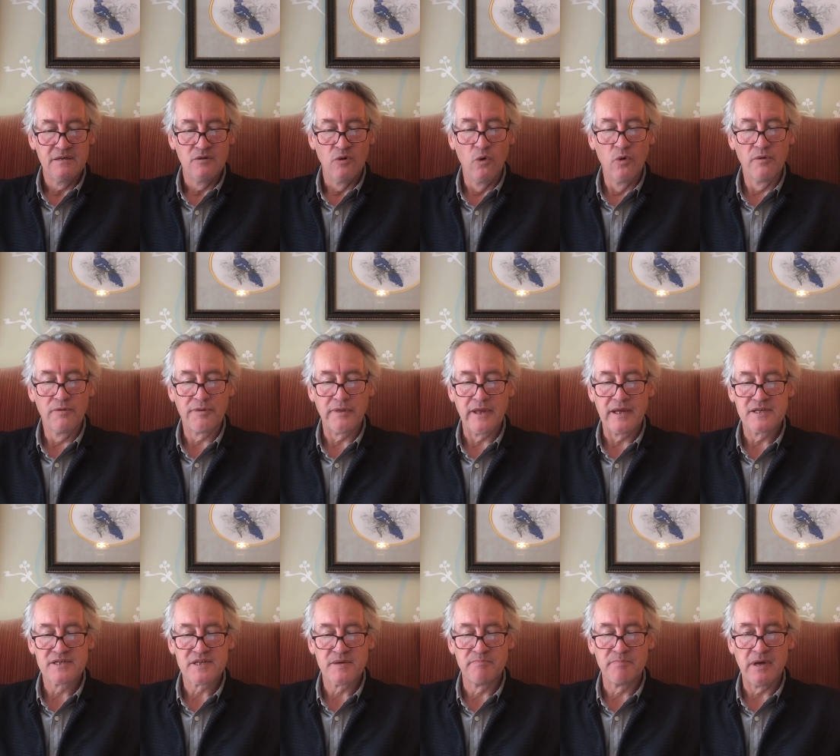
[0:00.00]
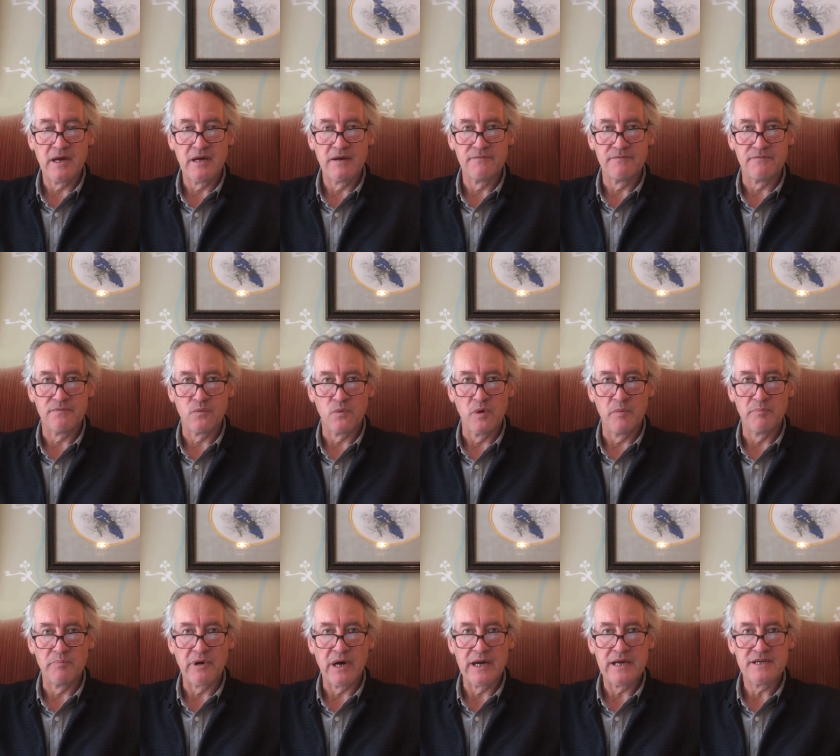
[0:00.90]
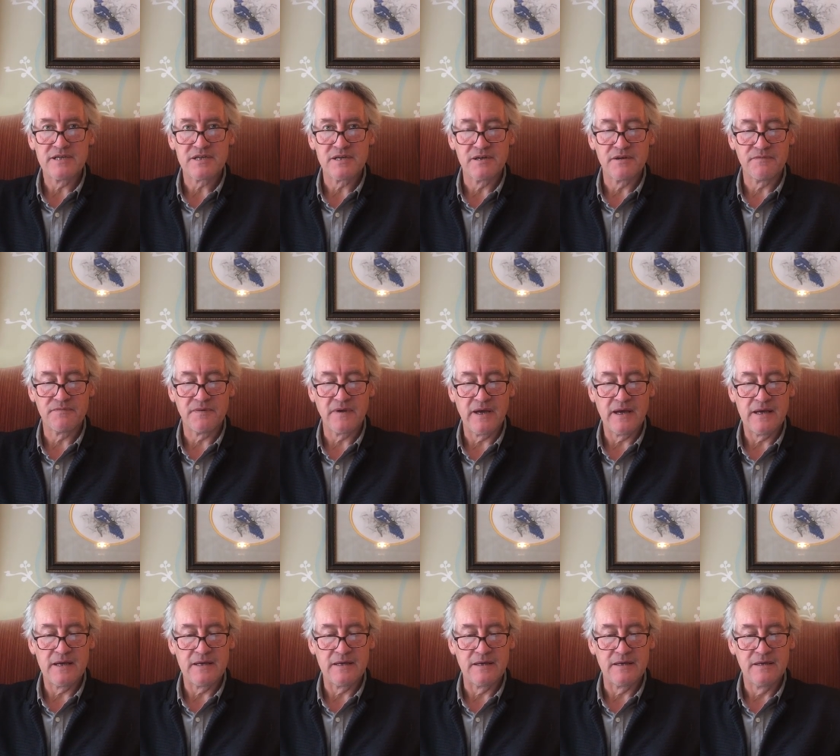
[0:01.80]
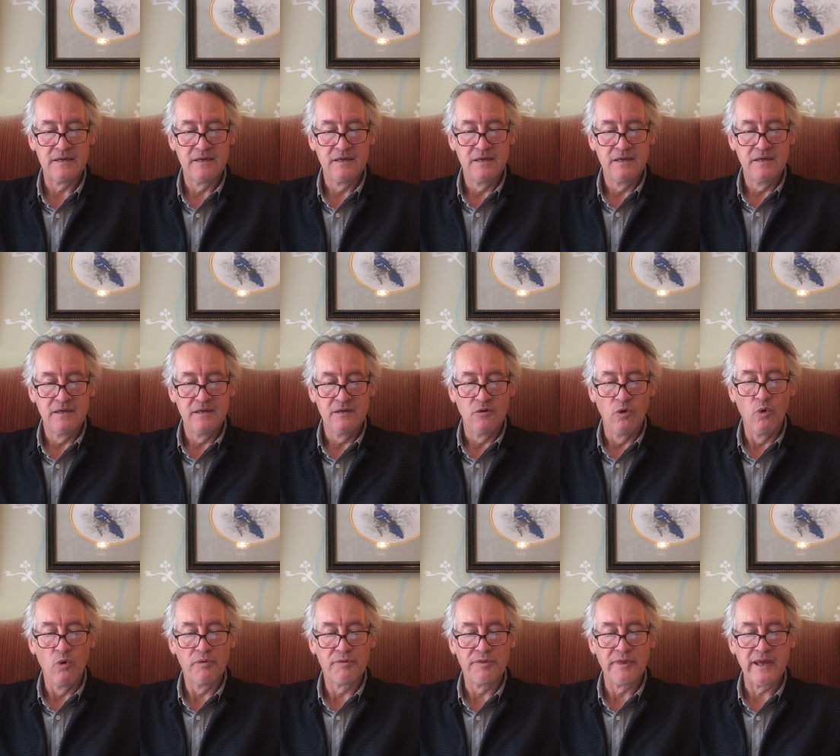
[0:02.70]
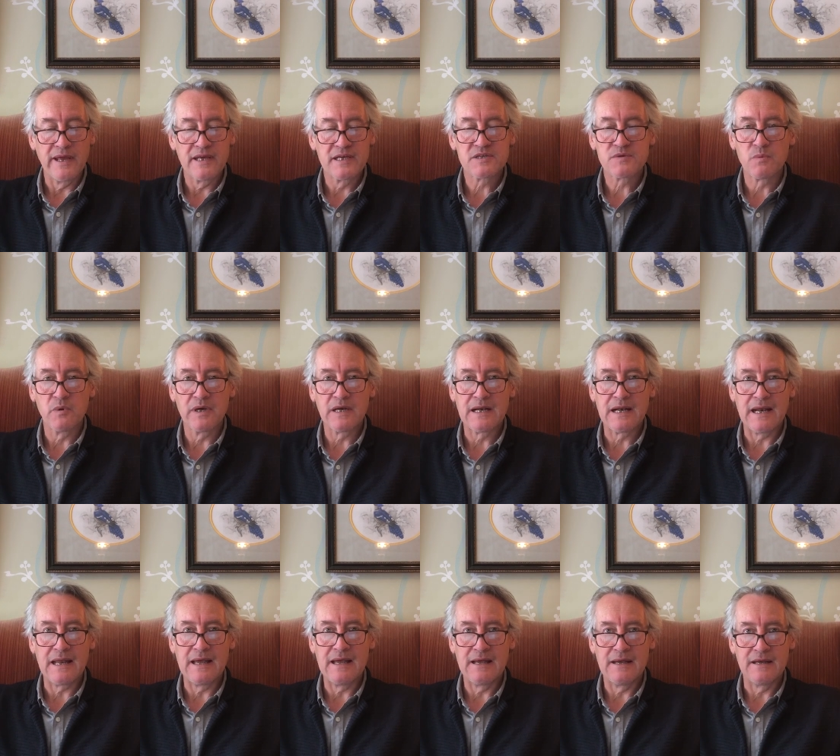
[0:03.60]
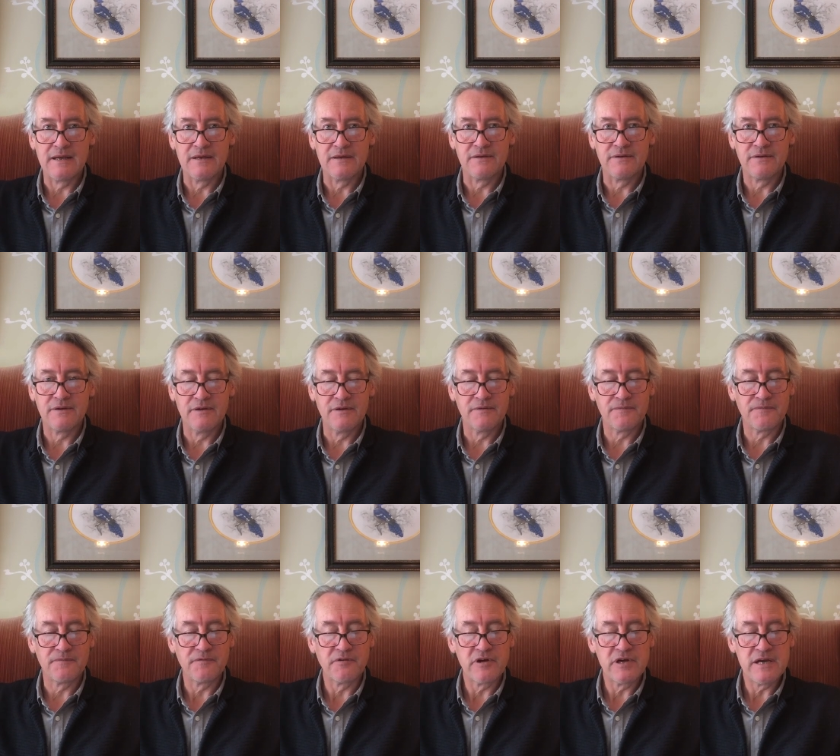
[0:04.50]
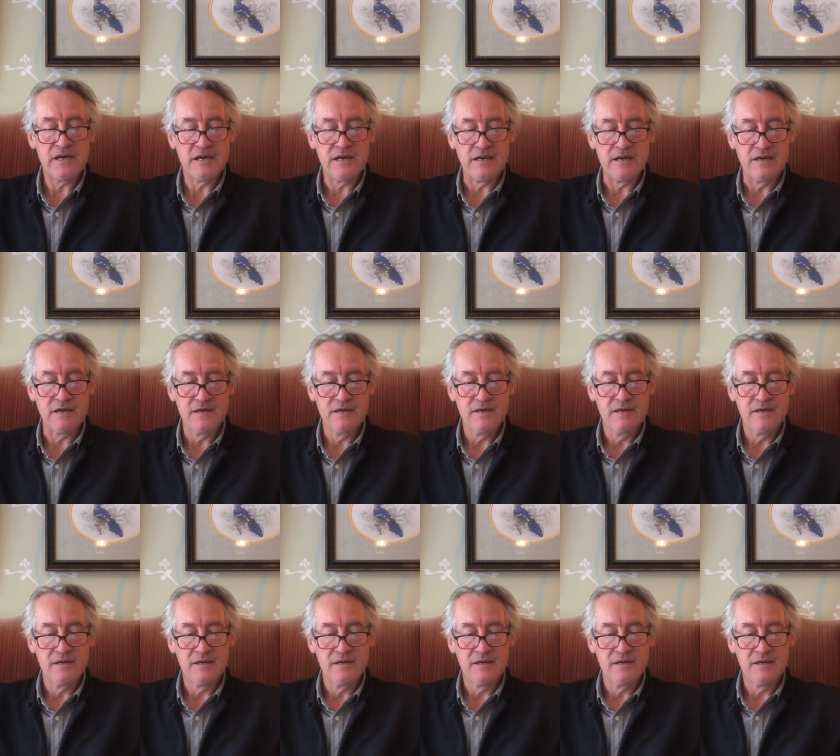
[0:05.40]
All things above were bright and fair, all things were glad and free.